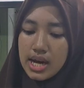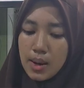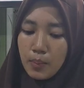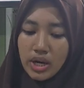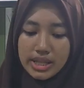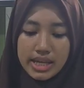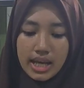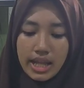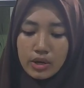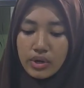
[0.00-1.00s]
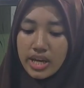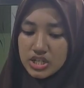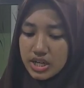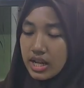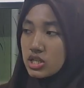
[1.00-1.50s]
political
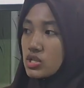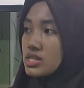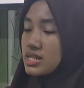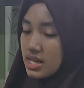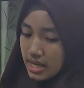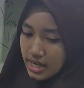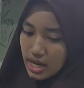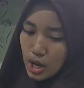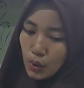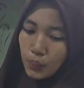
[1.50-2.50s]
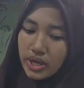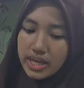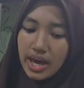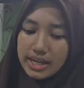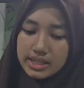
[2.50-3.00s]
education in society, we
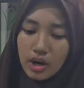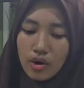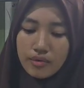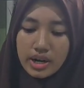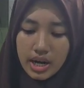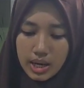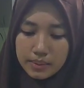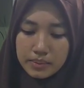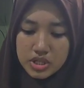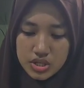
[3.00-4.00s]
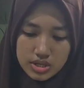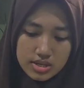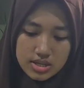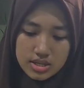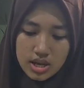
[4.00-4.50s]
can overcome
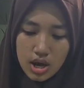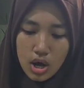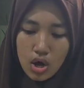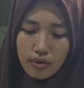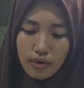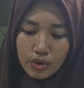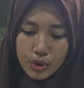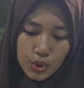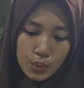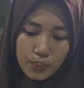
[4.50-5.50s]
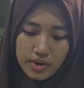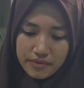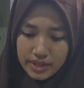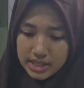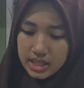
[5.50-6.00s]
measures to
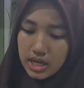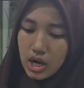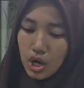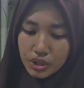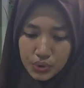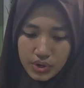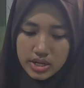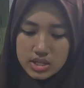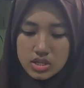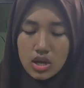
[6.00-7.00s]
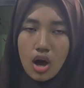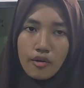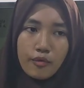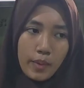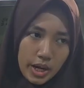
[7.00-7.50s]
prevent the occurrence
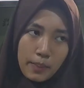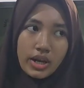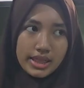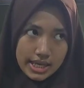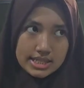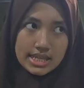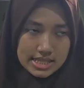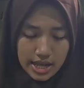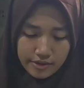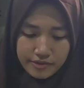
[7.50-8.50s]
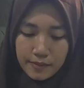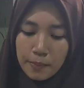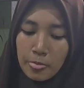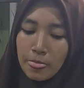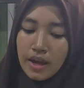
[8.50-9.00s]
of money politics itself.
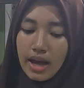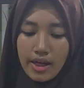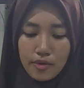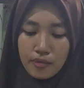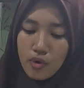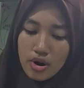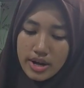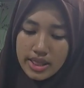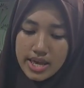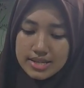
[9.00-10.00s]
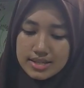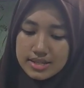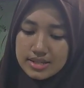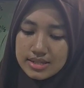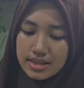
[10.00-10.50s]
The fourth
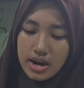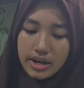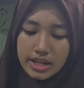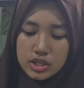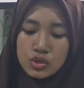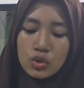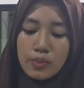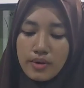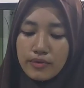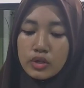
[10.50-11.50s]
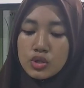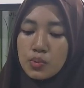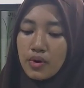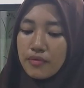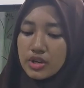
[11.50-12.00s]
is there needs to be full
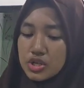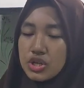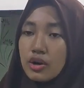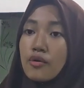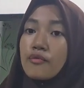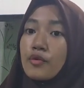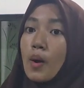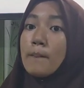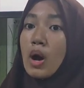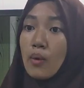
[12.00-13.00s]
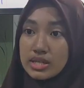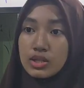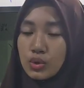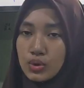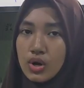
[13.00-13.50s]
supervision from
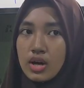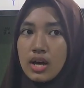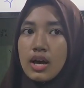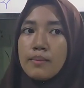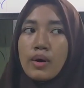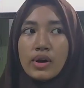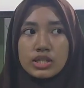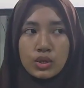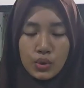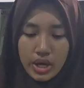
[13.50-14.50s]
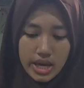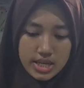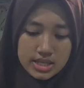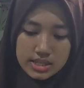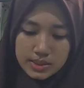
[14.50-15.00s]
Bawaslu. Bawaslu
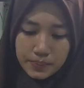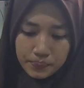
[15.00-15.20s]
is